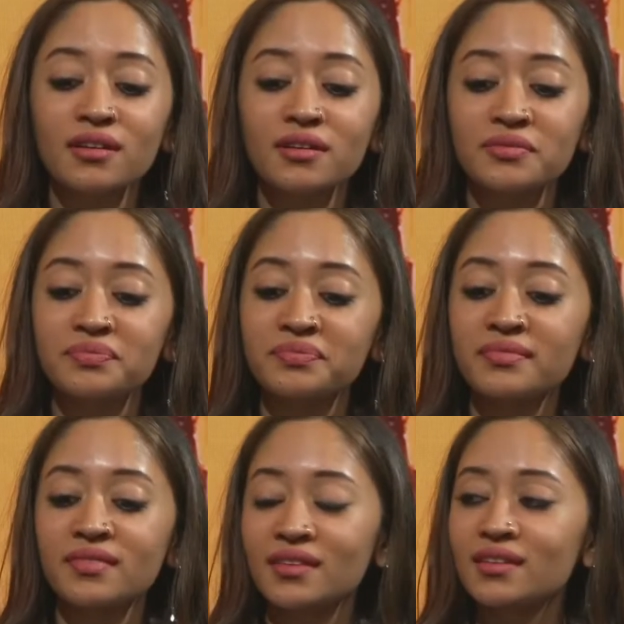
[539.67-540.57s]
So forget
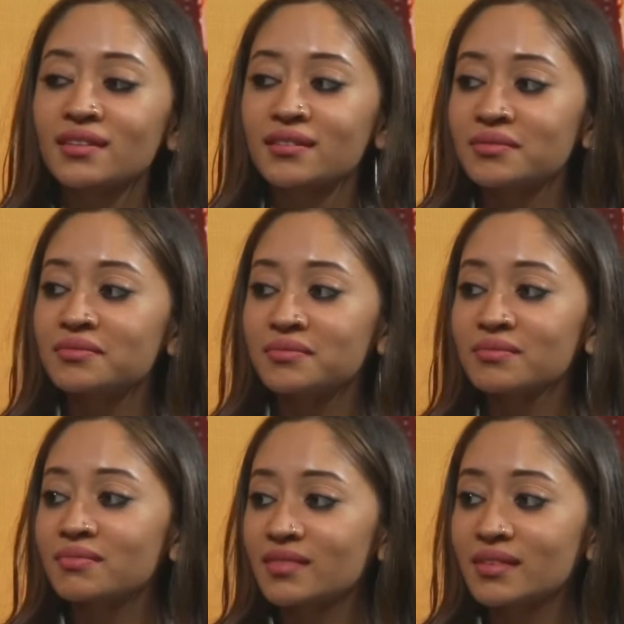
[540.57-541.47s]
your TikTok trends
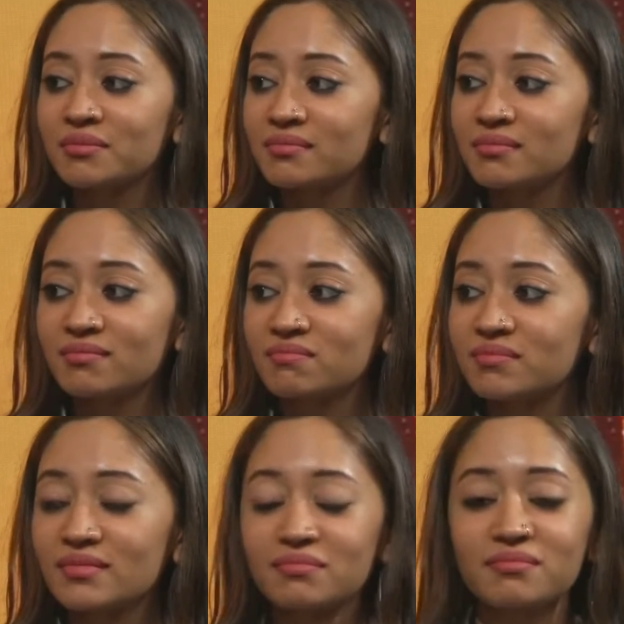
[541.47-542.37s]
to get dollars.
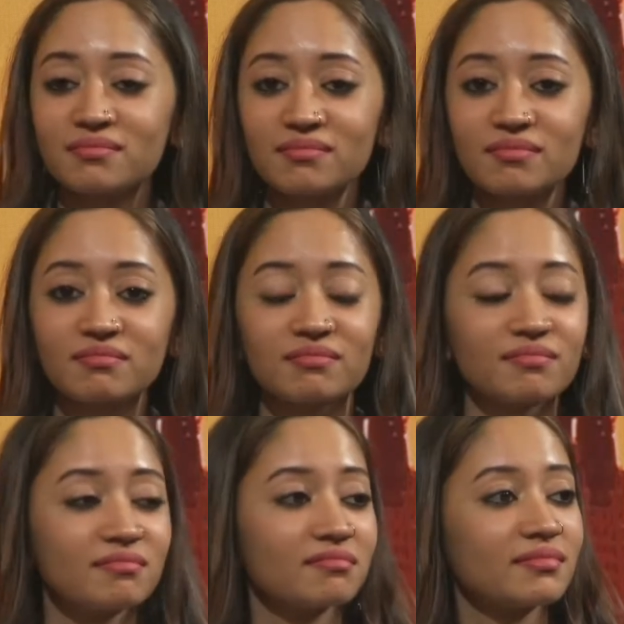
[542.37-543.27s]
Like, that's
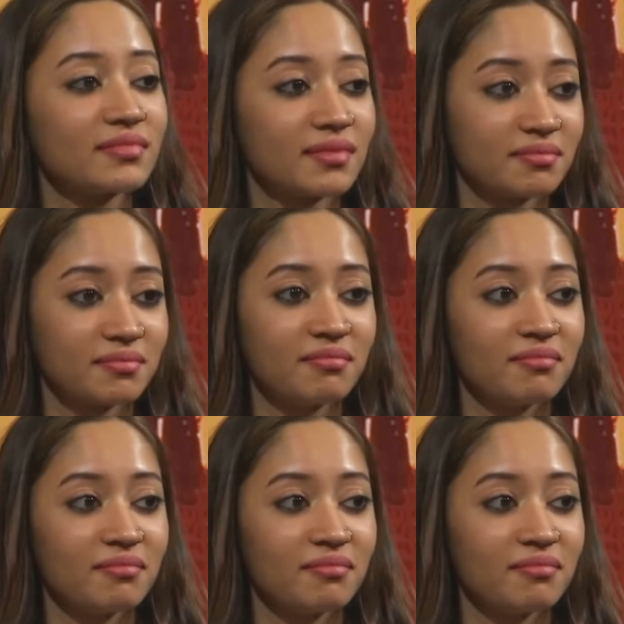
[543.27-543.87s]
where the money is.